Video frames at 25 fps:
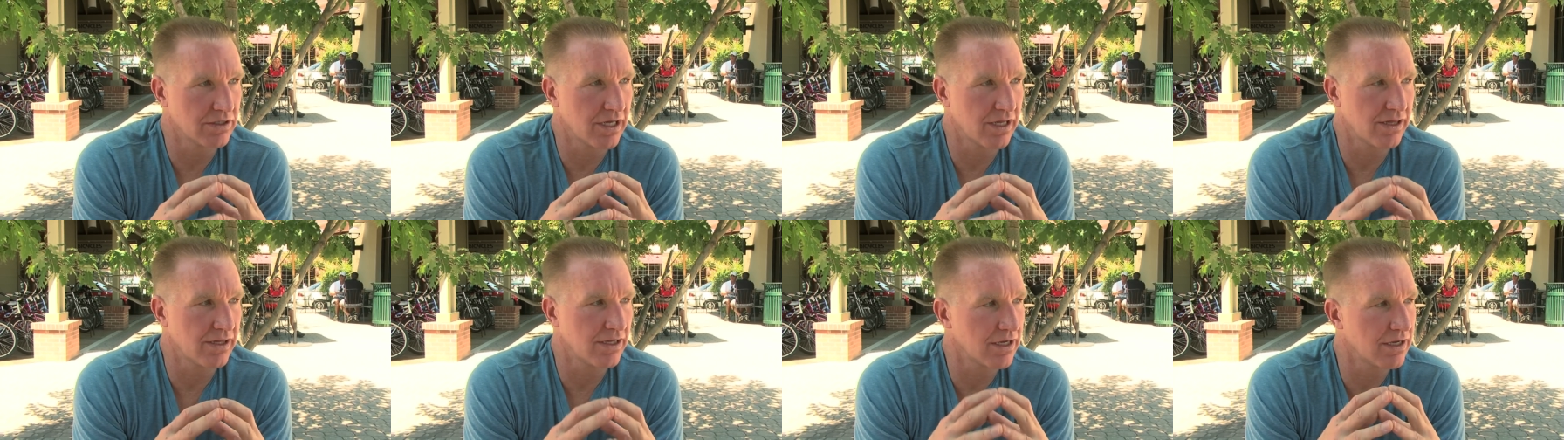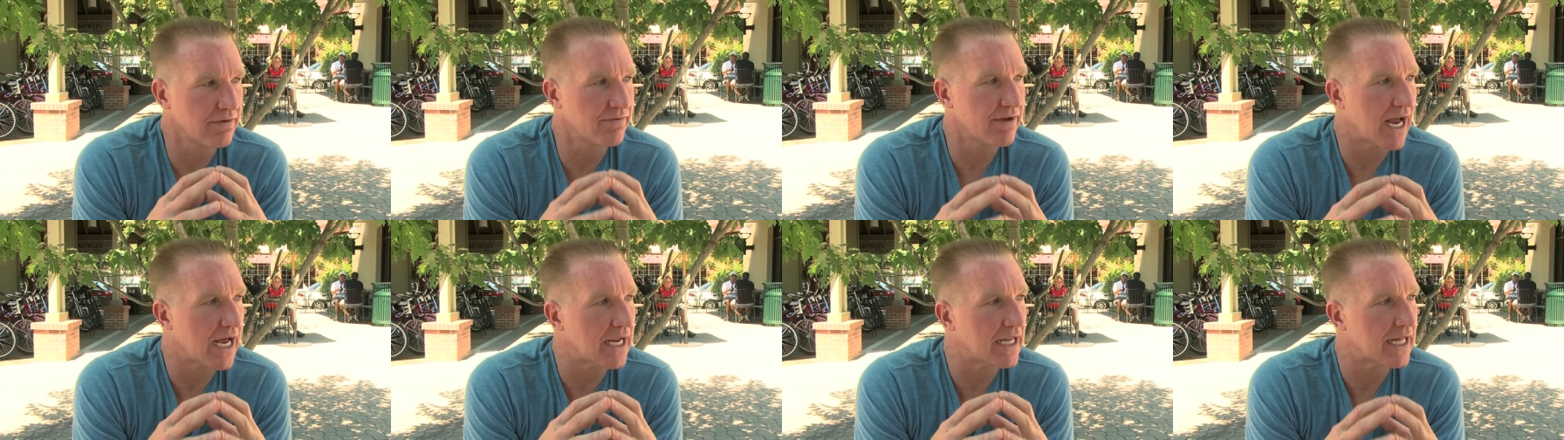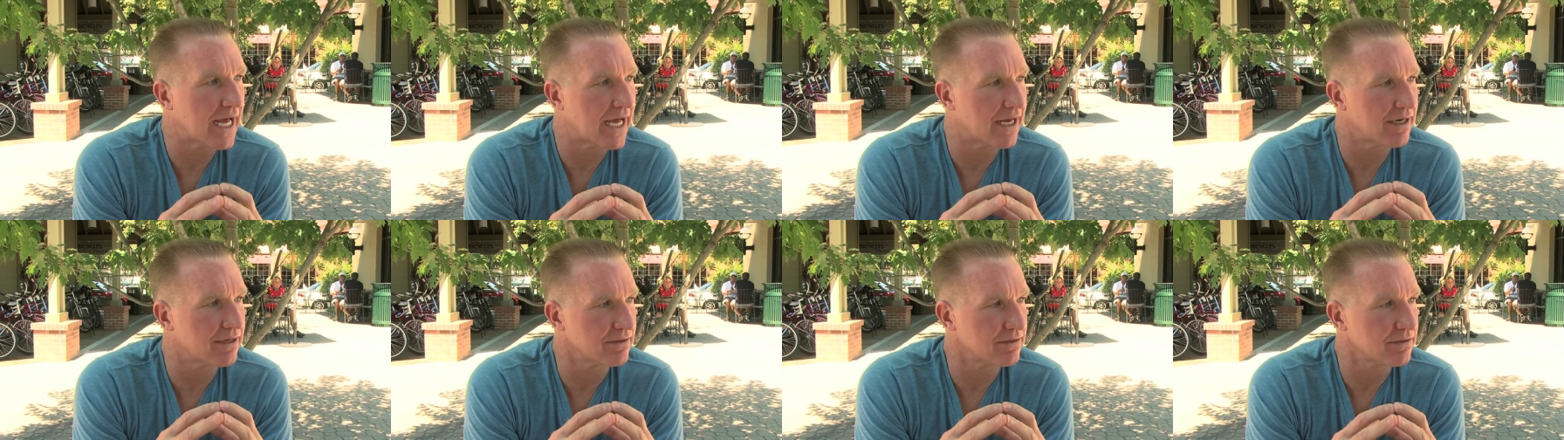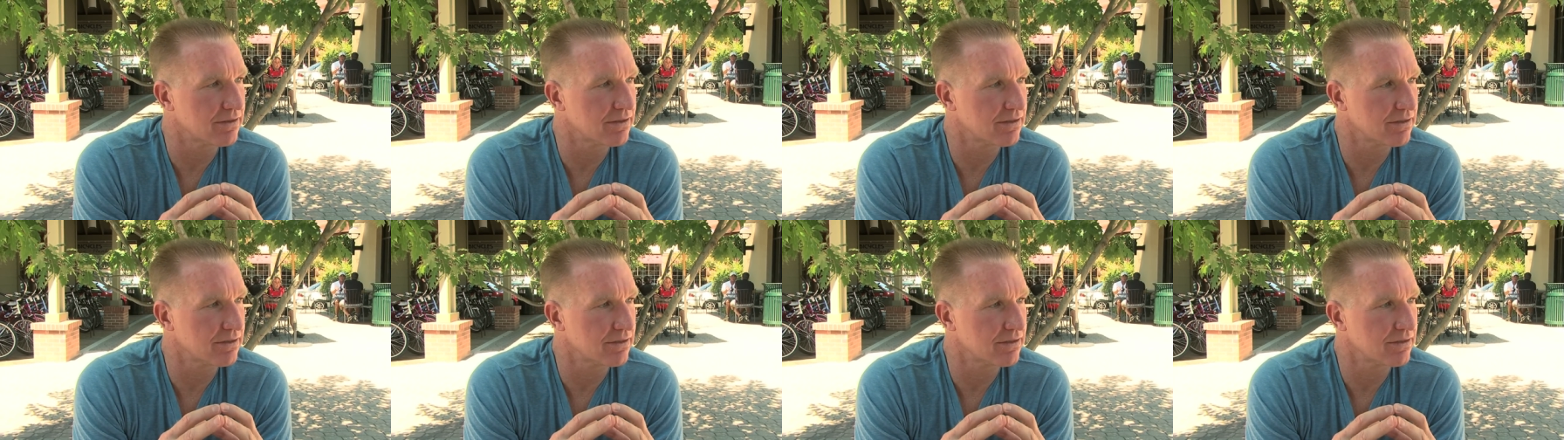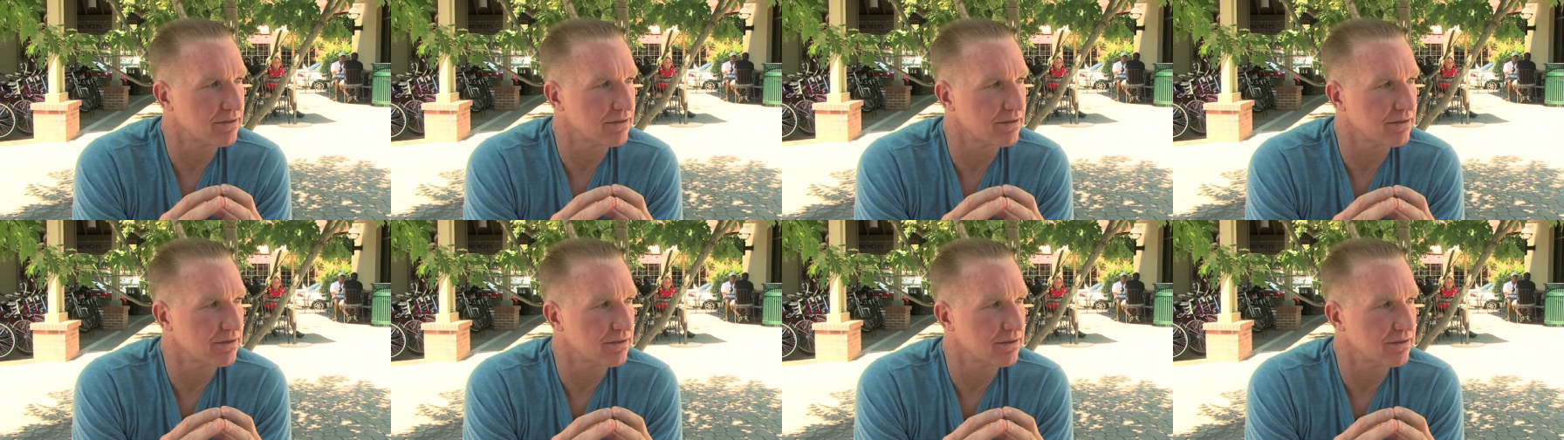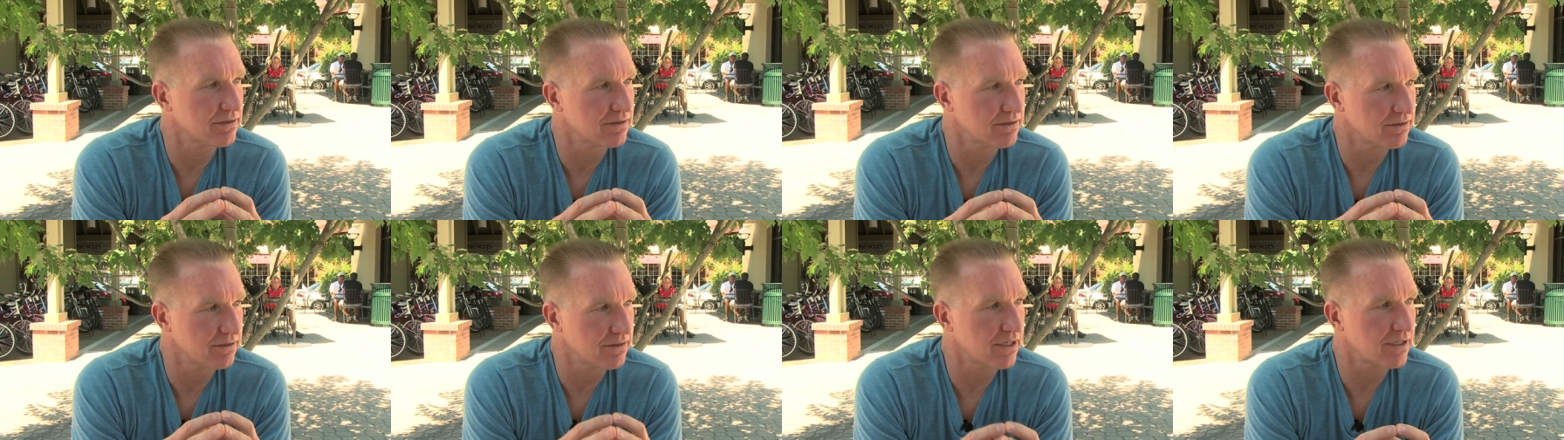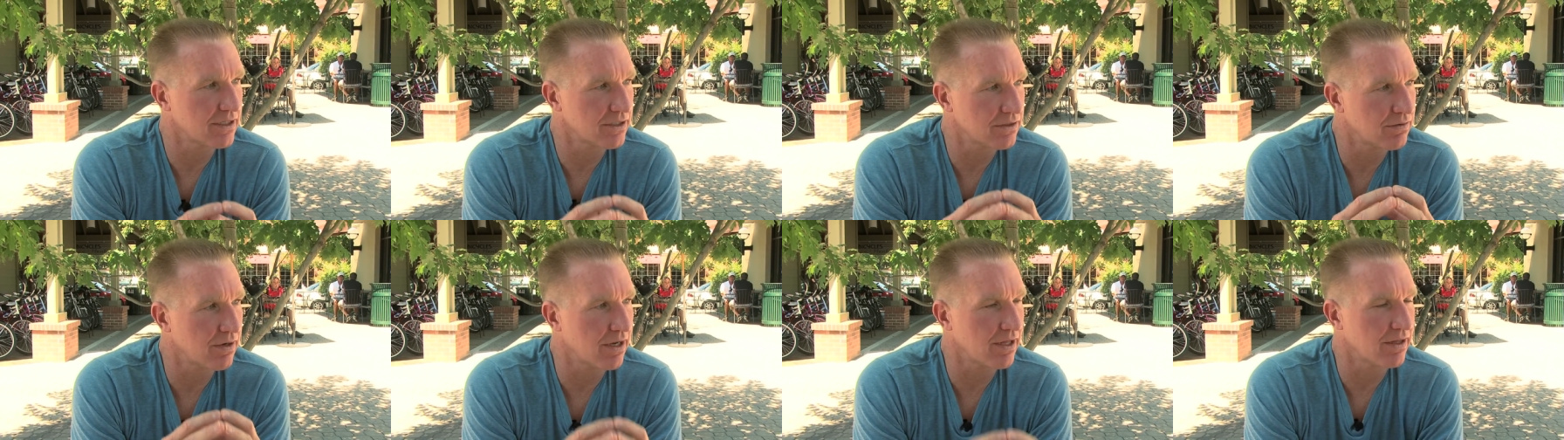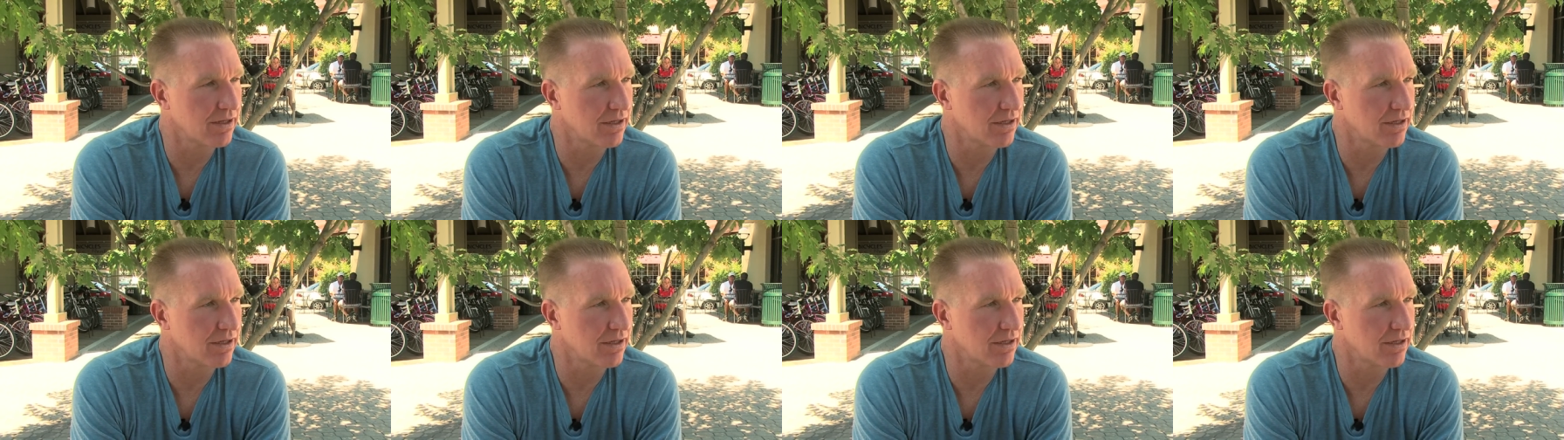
I think of Al Attles. That's who I